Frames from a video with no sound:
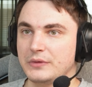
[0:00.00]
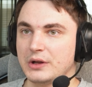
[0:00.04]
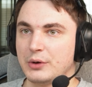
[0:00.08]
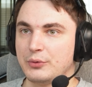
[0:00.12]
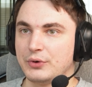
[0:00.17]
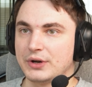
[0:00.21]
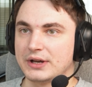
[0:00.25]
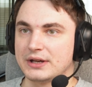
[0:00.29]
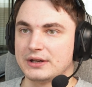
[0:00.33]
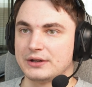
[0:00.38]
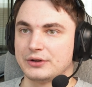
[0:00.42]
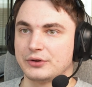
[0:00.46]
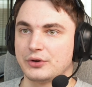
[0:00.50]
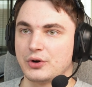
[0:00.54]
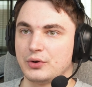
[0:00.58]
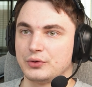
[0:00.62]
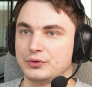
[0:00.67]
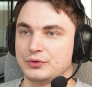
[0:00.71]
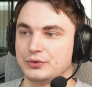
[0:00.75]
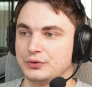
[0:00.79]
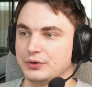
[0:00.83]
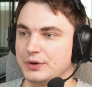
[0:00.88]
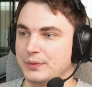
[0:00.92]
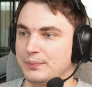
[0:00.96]
We can go
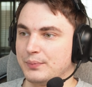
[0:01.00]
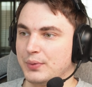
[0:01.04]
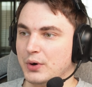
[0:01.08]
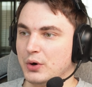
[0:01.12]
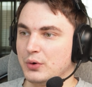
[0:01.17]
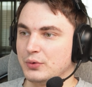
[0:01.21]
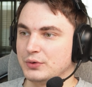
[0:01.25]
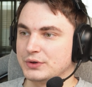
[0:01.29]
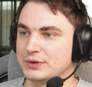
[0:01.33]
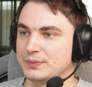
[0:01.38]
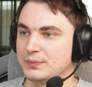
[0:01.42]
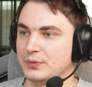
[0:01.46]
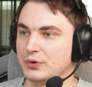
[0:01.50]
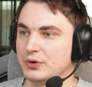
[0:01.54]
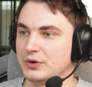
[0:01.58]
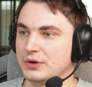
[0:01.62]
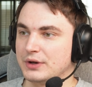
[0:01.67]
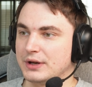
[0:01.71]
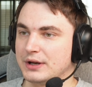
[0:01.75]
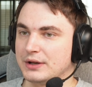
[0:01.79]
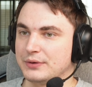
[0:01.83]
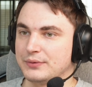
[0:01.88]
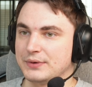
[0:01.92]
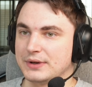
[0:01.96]
to the pose
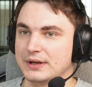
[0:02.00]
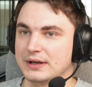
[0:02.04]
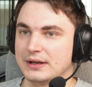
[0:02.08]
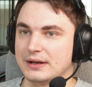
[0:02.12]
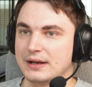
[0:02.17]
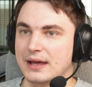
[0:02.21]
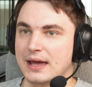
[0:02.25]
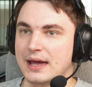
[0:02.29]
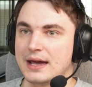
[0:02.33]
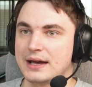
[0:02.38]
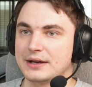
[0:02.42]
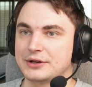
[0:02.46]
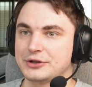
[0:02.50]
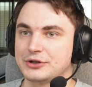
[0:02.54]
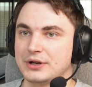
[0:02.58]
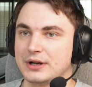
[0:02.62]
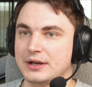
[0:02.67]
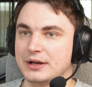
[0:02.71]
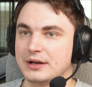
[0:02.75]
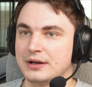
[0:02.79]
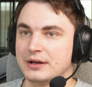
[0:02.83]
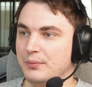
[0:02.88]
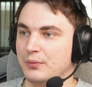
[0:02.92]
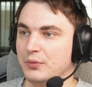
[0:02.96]
mode and we can
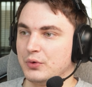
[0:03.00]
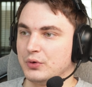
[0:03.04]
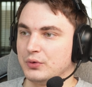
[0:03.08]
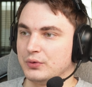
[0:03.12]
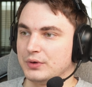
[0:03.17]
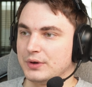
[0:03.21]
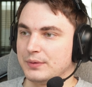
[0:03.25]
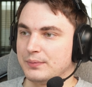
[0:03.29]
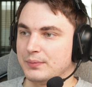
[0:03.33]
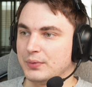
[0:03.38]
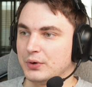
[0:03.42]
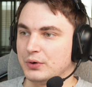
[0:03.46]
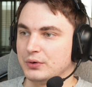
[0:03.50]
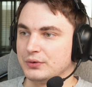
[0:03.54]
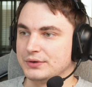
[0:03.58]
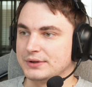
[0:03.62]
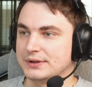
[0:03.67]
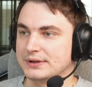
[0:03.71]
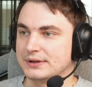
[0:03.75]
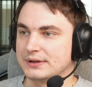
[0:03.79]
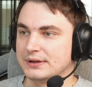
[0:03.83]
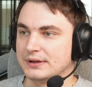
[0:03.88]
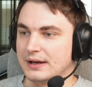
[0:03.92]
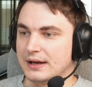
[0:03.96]
actually move the
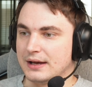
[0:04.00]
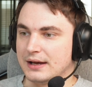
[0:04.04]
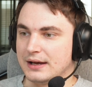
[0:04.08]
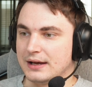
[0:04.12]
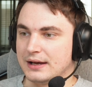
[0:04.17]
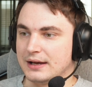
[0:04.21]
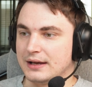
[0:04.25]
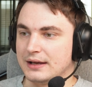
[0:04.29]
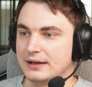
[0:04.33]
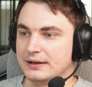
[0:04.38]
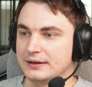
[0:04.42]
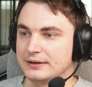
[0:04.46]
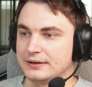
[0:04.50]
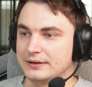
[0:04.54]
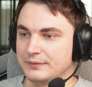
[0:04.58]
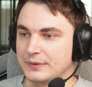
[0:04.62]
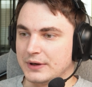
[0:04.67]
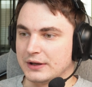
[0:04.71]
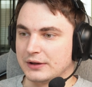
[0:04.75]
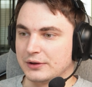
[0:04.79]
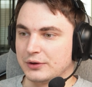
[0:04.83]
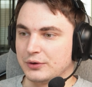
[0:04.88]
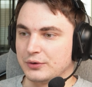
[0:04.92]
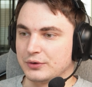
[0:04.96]
bones and
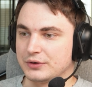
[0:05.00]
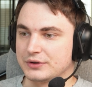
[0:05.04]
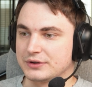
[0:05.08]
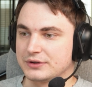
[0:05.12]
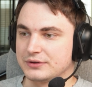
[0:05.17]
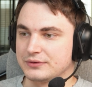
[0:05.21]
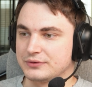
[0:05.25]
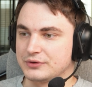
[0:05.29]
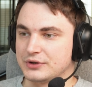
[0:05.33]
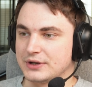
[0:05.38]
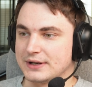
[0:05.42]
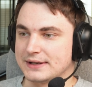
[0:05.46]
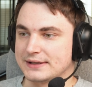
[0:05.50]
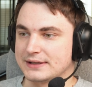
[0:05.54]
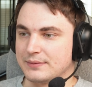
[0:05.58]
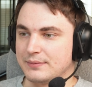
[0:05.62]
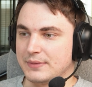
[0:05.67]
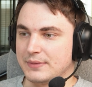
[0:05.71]
it looks just